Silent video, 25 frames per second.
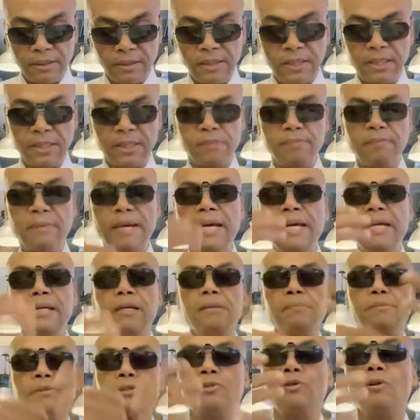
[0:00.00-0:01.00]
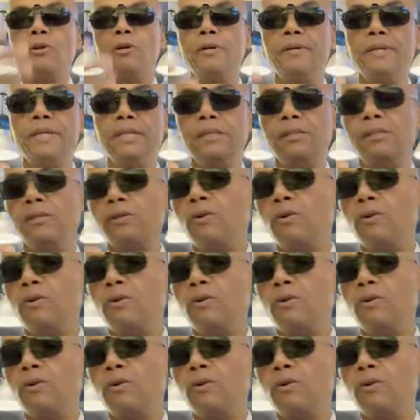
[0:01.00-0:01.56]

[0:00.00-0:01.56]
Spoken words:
These made-up stories